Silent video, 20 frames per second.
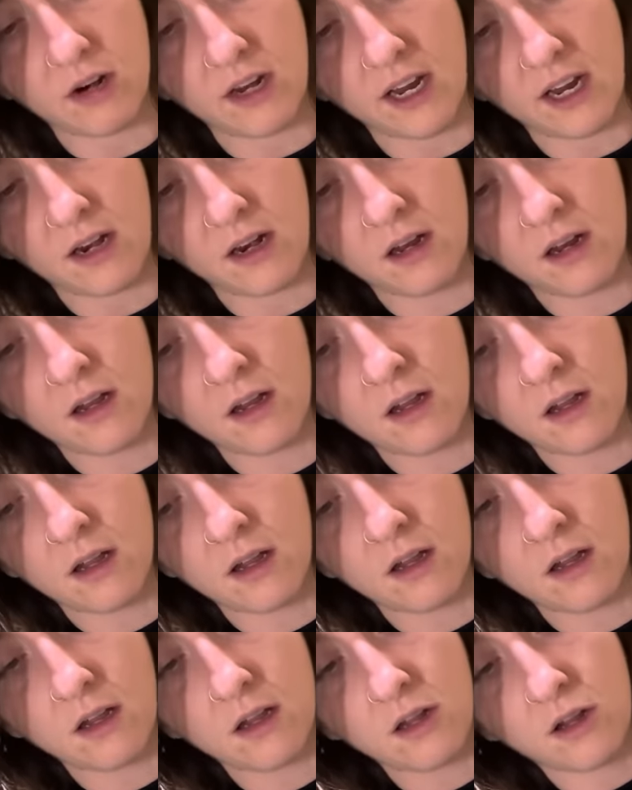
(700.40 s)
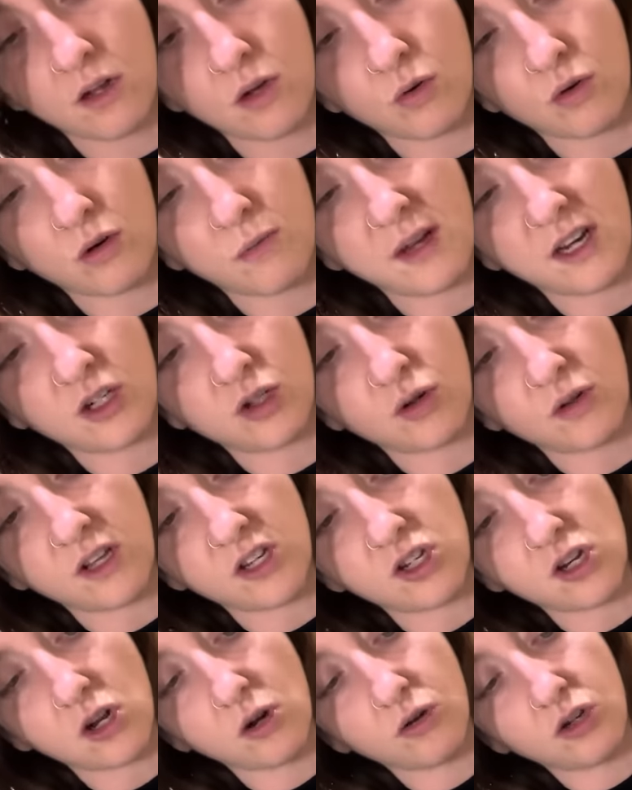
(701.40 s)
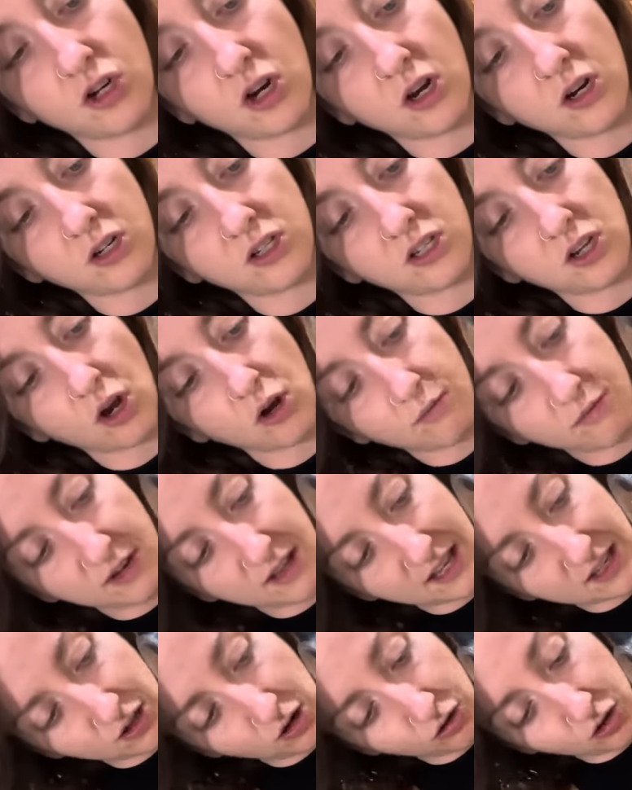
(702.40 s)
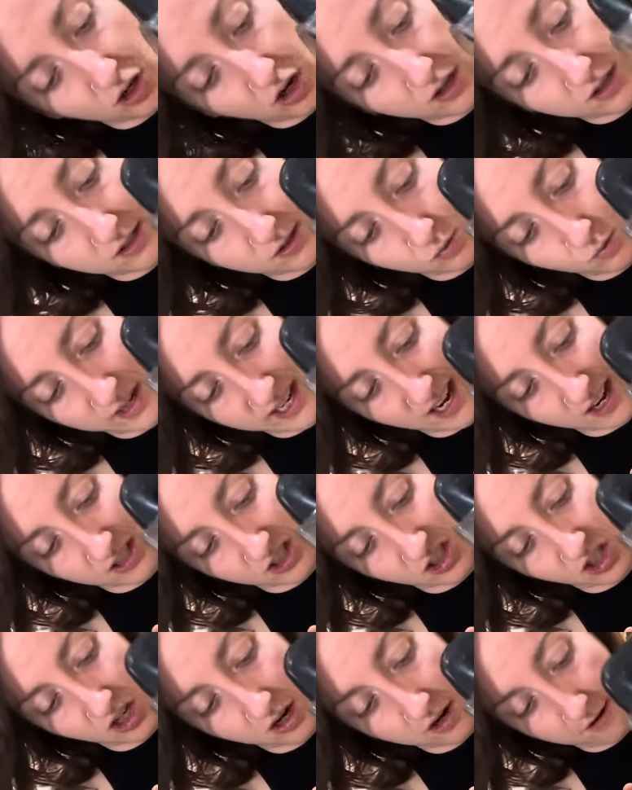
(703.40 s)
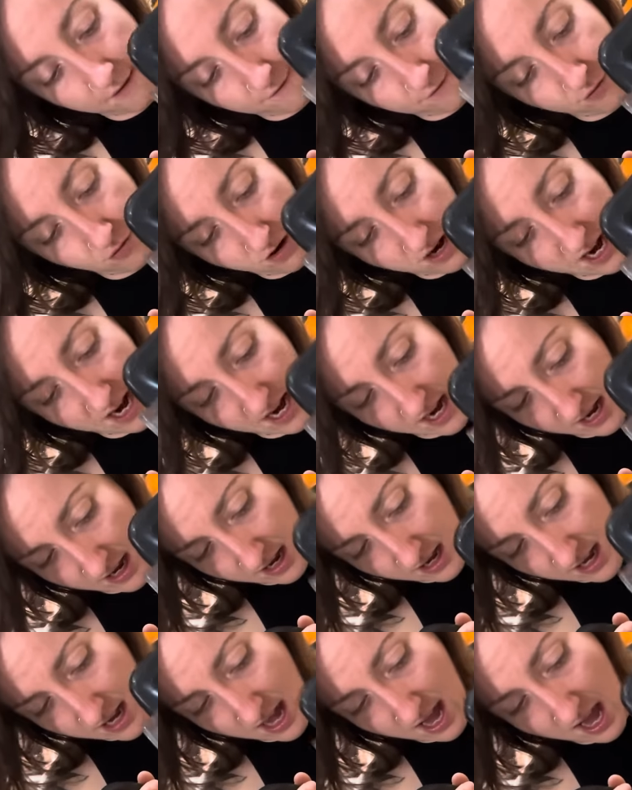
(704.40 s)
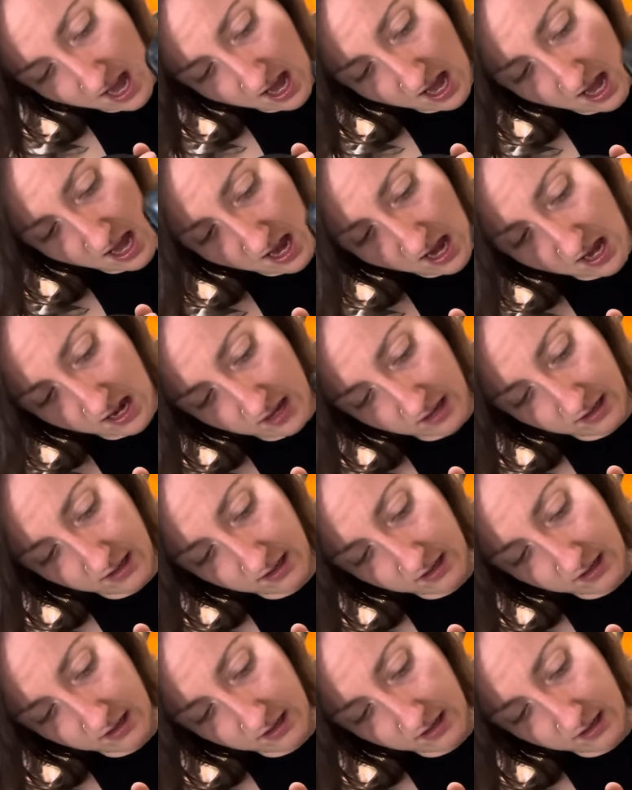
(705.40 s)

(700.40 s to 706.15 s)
in. You wanna make sure there's no chunks. Hopefully there's no chunks. We are chunk free, yay!